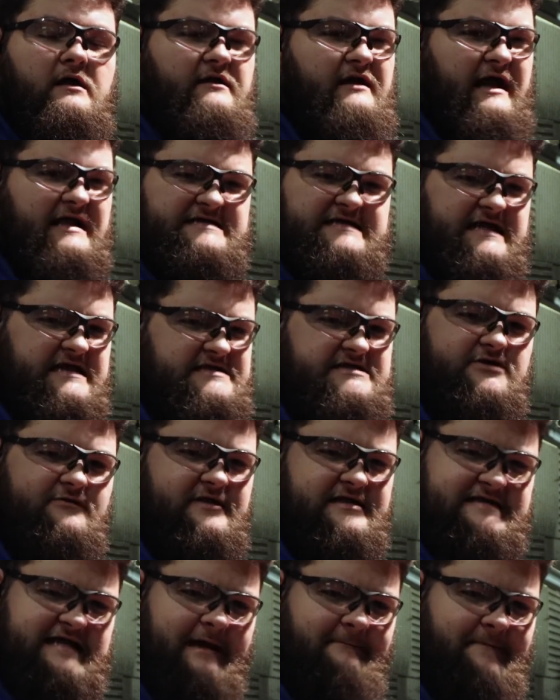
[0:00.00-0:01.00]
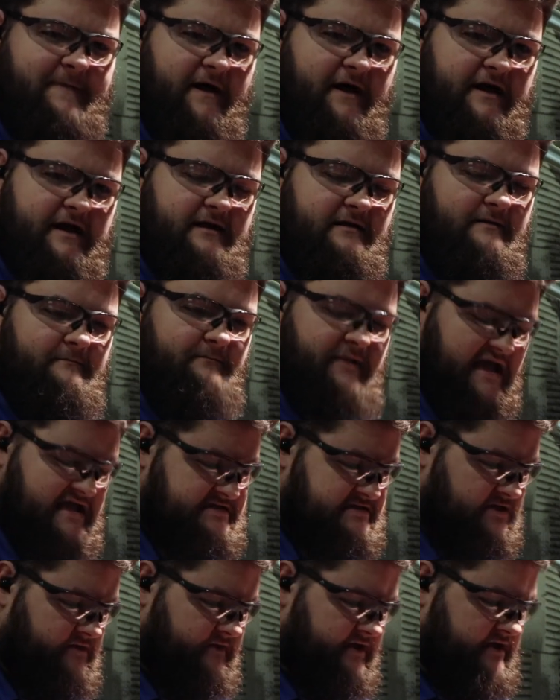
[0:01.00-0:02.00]
Not to get too in-depth on it,
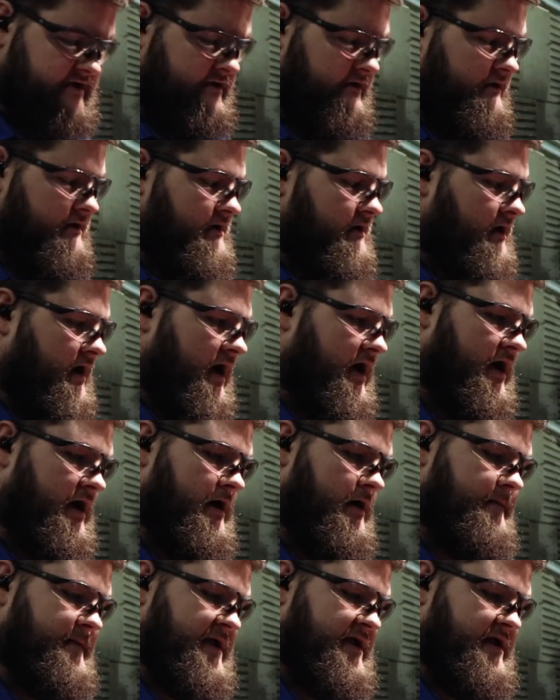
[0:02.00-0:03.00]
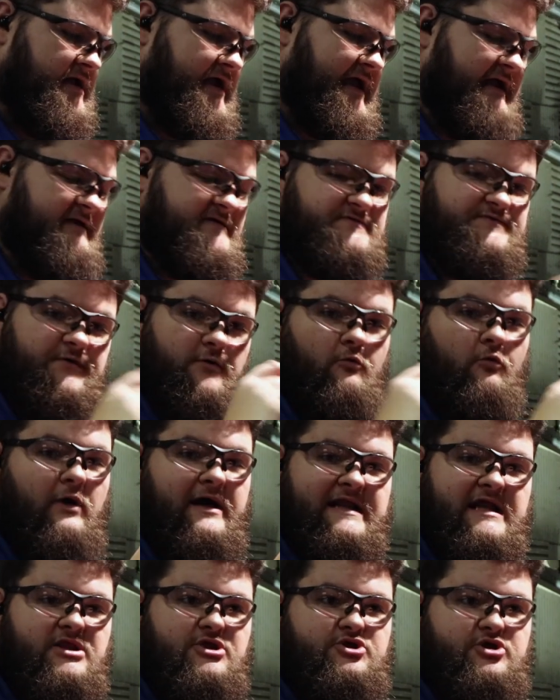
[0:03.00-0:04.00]
basically, it accounts for
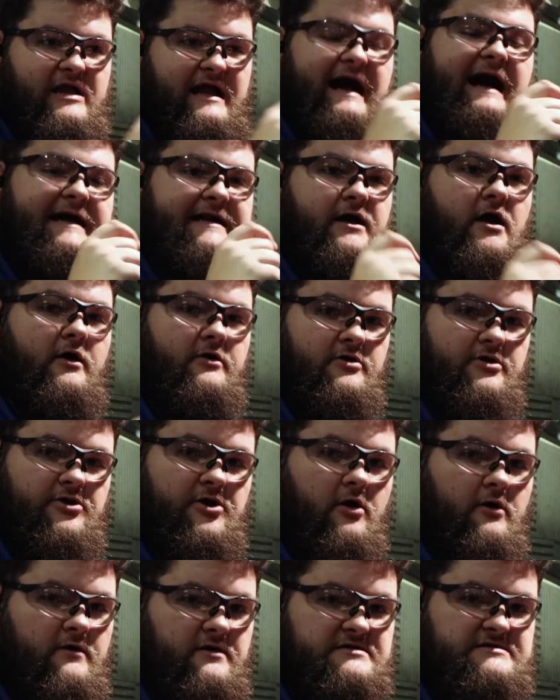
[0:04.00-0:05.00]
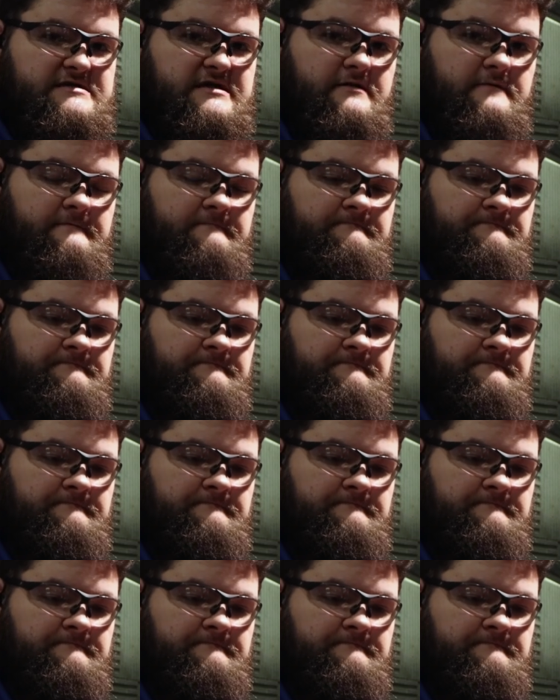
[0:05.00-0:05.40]
1 inch at 100 yards.